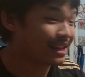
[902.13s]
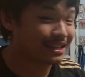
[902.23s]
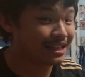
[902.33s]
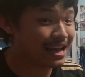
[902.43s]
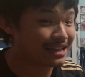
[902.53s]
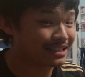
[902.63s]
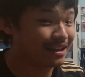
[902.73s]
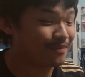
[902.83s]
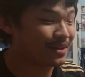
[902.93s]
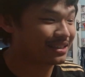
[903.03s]
had his last
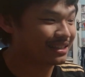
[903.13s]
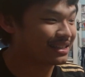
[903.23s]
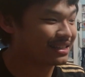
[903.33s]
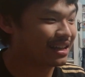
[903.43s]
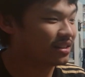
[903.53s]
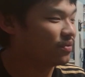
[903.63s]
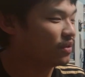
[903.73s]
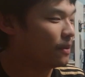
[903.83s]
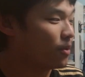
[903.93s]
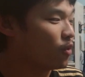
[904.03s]
say and basically decided to
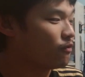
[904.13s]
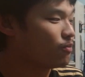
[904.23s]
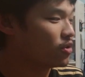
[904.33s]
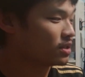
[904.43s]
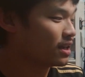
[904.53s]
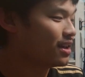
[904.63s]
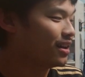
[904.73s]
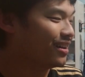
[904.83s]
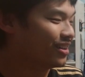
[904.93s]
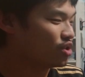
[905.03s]
flip both birds
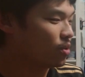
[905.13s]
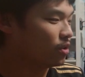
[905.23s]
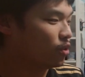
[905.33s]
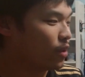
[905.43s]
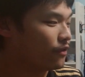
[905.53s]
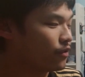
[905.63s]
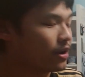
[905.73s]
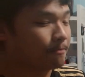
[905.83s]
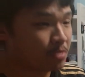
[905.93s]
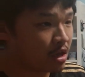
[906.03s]
toward the
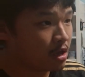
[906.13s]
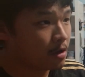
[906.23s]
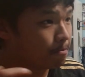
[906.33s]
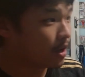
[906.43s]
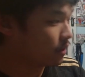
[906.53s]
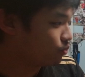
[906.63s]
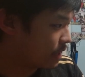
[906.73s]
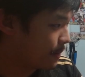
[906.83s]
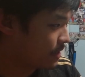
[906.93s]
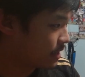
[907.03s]
referee.
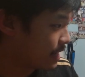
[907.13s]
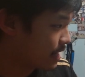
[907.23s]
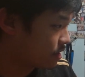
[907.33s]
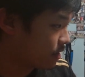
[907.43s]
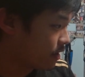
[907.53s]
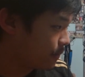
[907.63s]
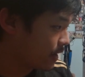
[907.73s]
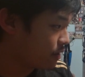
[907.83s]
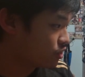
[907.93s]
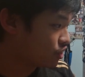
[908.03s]
That being said, as the
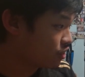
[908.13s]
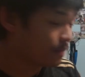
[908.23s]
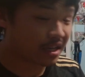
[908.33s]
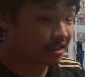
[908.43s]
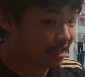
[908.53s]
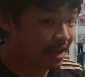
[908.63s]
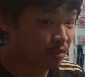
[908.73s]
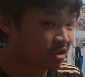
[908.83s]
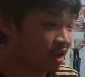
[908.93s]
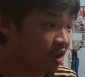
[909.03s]
play resumed, because the
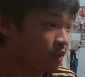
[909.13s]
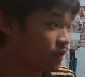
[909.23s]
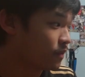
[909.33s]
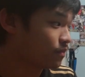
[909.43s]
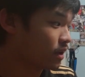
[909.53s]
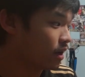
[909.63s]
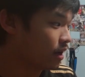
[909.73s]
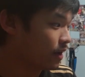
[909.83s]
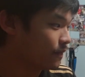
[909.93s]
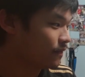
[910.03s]
game was not over
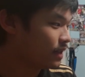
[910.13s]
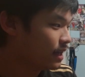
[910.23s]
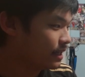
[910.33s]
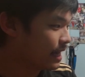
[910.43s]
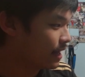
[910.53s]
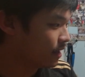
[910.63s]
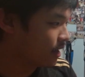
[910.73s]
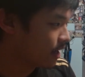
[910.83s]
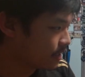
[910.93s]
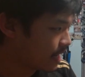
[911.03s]
yet,
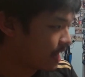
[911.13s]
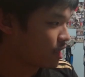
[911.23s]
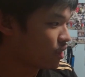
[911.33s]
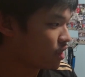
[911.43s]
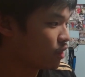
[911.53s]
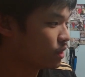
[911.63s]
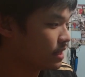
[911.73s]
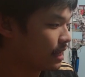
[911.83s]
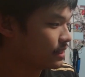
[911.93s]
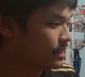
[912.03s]
Takaoka
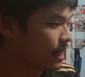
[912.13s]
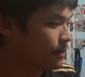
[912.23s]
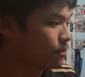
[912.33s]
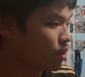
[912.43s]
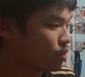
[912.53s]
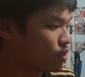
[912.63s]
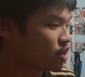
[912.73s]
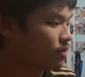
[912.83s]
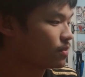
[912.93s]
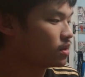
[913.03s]
would then deny
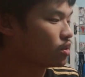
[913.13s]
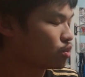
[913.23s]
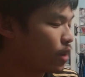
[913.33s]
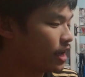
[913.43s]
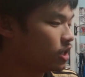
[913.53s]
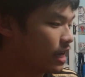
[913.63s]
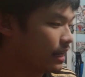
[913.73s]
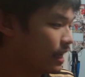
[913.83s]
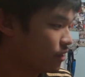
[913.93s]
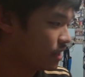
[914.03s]
Bogush from close range,
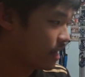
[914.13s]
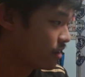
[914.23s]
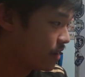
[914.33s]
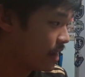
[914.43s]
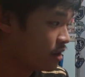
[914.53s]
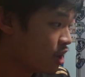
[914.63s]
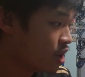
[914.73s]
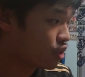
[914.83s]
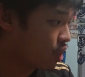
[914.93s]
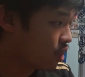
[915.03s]
and then on the other end,
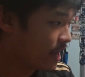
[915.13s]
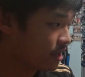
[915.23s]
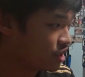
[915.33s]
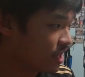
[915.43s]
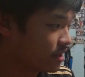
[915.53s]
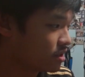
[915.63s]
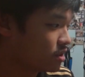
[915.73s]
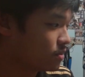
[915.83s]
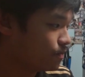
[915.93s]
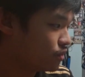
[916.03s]
Paul had a
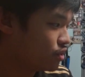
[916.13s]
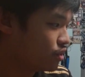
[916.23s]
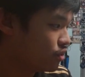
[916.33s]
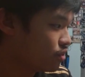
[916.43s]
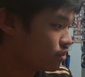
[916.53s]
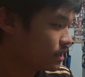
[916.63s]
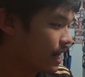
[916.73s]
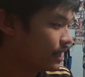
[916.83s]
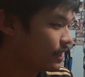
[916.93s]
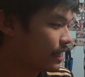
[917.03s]
chance to
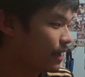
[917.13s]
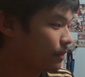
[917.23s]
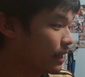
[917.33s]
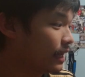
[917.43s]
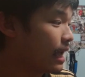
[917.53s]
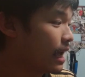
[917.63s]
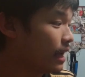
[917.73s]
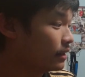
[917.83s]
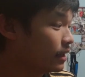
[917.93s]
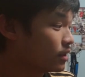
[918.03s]
tie the game late,
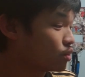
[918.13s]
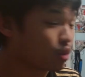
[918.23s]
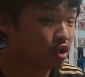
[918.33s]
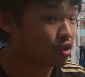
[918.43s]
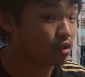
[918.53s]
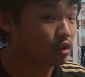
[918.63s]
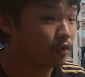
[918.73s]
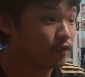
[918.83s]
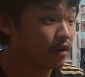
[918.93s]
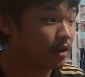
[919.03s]
and this was a good
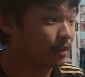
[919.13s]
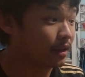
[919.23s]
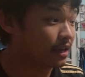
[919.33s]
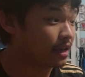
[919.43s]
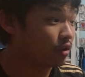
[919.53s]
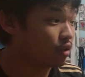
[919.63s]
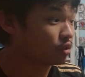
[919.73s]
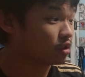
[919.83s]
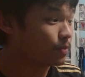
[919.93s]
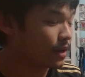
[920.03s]
look for him. Like, he had
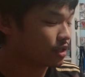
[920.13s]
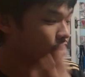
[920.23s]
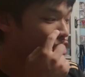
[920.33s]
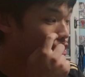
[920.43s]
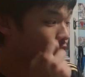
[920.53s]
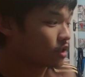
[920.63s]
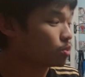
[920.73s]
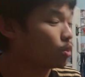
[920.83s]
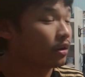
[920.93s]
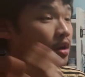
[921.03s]
all the space to shoot
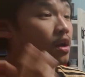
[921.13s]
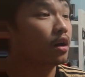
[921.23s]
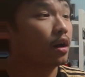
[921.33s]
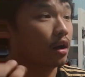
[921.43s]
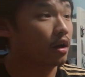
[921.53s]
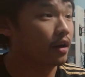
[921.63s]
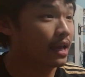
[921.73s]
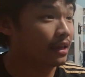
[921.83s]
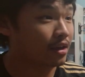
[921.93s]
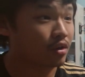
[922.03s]
this one,
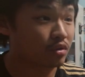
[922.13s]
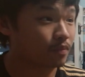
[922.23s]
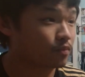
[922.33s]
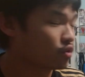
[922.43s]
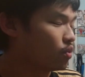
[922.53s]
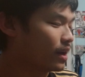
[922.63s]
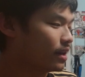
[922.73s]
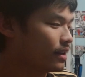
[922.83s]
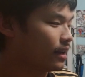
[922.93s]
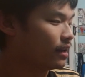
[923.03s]
and he couldn't
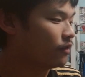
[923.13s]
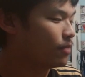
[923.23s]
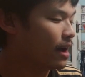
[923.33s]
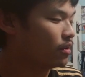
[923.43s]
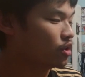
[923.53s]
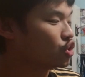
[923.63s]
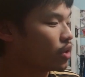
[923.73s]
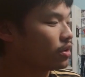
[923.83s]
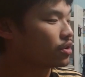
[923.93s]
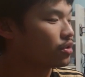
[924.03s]
quite connect enough power. He's
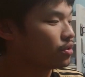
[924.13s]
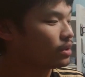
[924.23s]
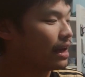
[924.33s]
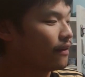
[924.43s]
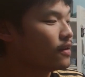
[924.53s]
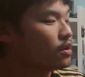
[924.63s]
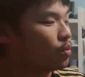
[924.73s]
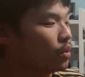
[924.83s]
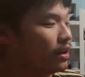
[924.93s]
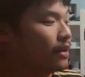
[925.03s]
trying to curl that
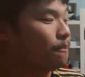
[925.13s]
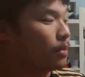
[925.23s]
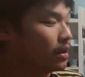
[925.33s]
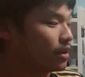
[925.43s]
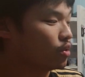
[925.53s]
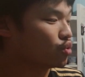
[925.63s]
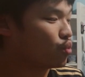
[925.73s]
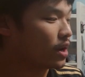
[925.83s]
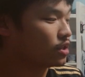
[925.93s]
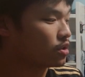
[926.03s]
one in, but it goes
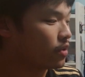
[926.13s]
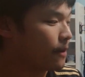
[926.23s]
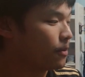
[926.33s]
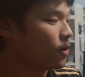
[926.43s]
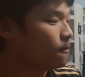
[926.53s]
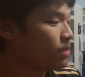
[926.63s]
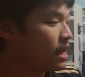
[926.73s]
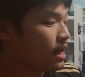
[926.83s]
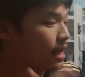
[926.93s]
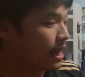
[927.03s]
right to Craig Bohm.
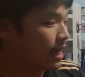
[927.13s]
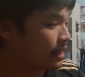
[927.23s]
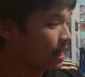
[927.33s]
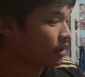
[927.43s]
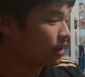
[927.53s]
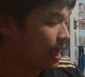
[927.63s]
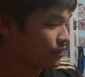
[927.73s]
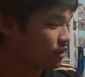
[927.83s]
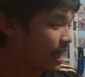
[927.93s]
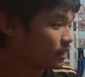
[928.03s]
And yeah,
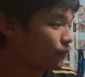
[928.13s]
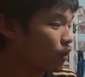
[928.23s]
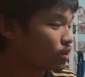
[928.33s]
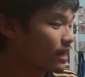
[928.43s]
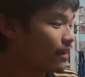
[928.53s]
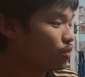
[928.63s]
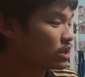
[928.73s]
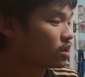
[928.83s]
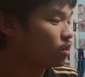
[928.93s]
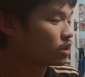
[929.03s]
after that, the full-time
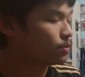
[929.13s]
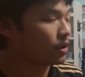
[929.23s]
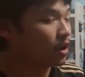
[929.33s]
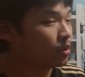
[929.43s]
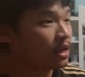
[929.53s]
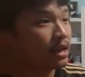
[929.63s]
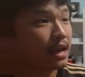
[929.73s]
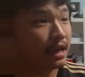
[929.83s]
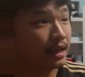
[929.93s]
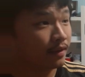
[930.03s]
whistle was blown.
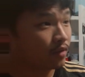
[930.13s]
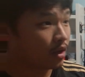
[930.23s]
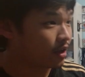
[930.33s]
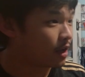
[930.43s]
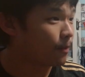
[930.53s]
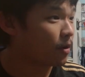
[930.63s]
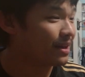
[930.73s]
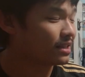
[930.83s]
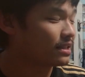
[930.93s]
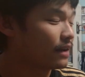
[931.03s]
And then a couple
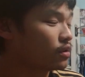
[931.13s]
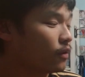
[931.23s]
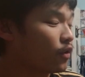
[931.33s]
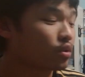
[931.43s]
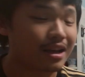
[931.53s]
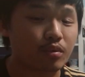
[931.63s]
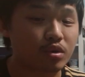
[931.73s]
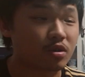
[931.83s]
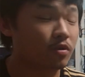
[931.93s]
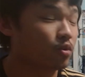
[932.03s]
of minutes after the full-time
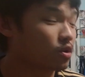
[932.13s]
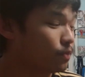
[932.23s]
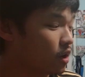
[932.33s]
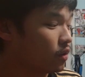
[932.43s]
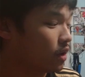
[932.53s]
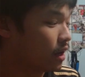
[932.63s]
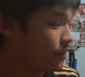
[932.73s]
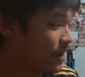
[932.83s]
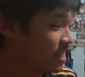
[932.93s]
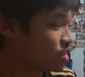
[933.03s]
whistle was blown,
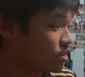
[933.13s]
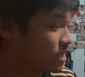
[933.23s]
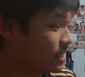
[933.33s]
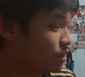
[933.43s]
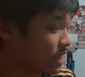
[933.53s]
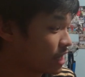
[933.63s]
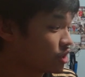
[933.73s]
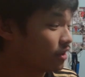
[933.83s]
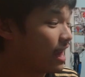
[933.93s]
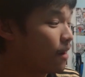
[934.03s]
Vanni Sartini was
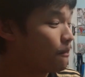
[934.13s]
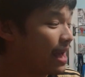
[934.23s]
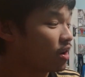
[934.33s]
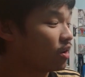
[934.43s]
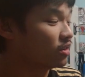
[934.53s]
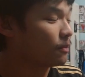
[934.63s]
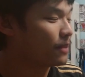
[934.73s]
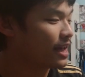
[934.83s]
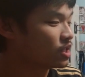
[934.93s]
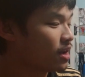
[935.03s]
actually allowed back on the
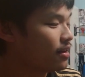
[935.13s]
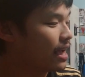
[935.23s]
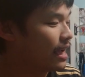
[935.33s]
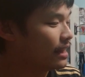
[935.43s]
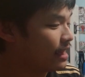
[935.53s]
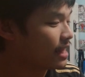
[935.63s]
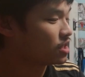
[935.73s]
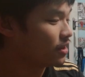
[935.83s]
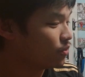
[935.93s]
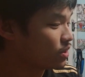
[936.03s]
pitch. And he
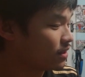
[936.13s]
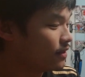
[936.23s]
actually